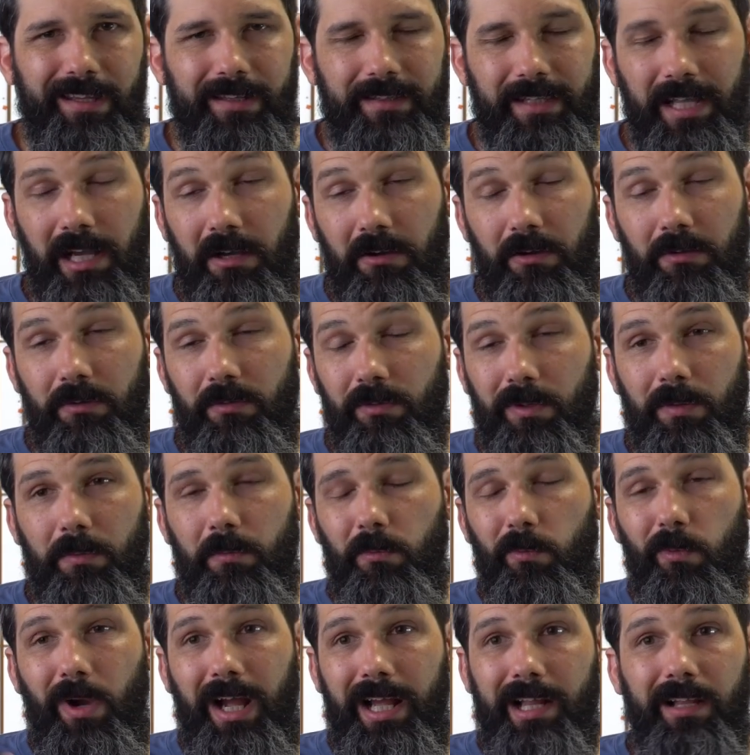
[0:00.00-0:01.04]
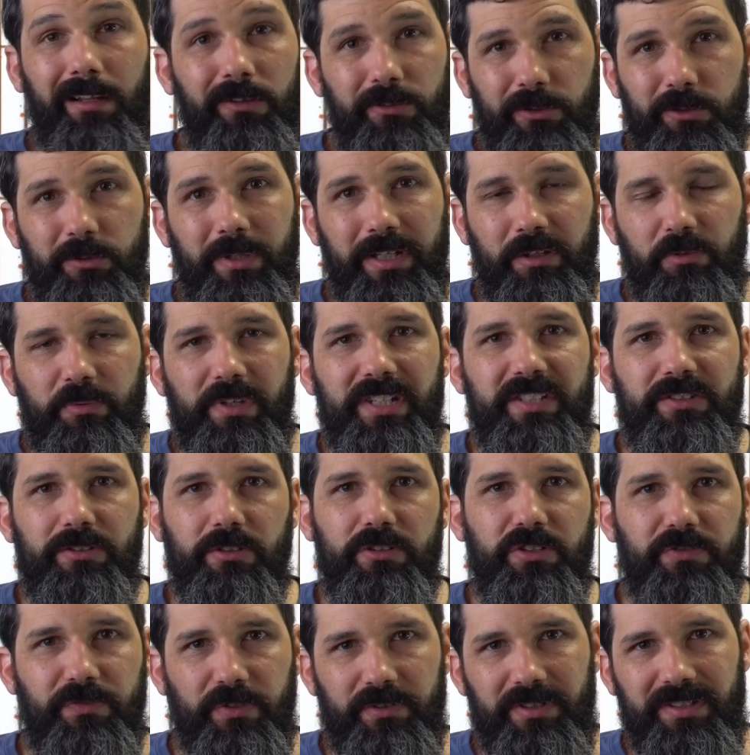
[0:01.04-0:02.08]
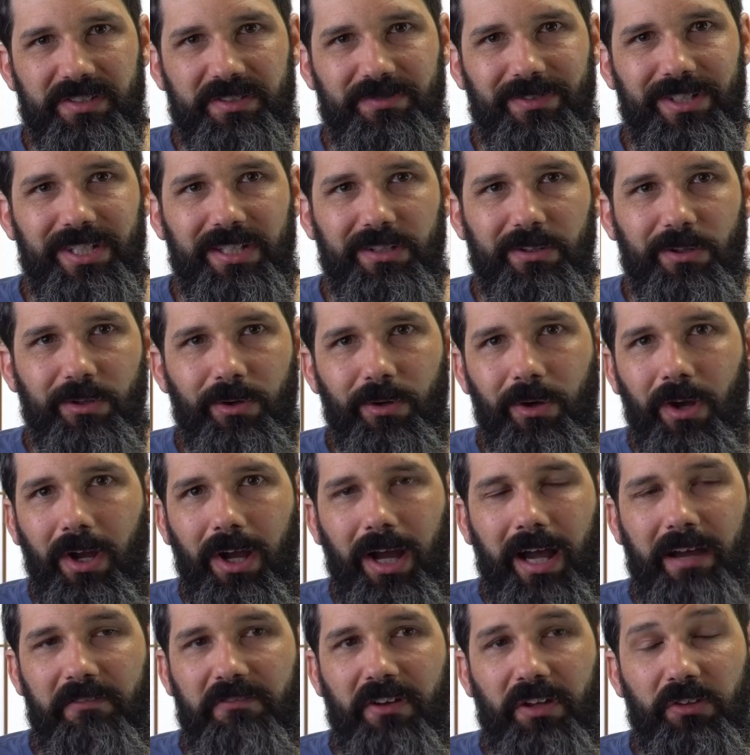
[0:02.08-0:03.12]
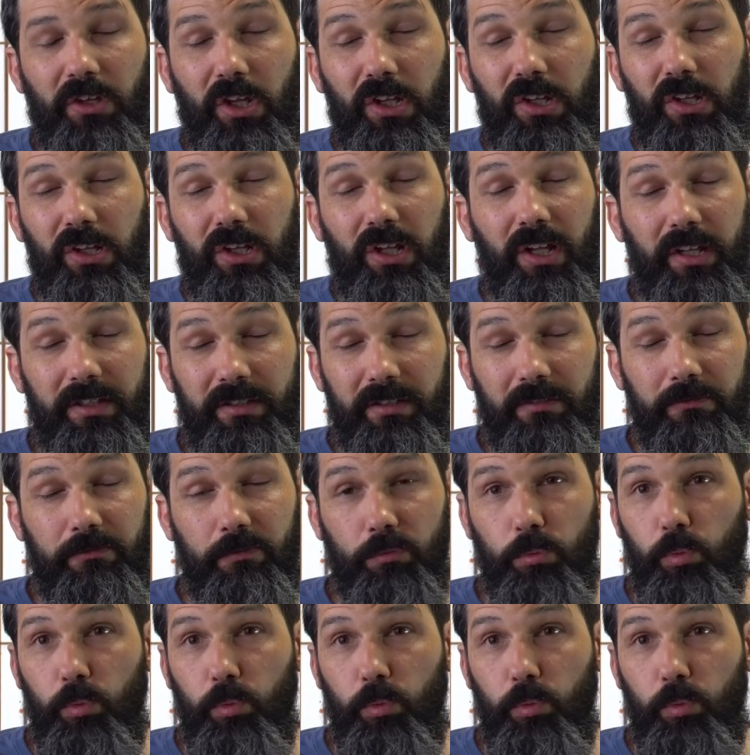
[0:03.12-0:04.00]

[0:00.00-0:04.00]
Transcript: Now, while doing research for this video, I found a lot of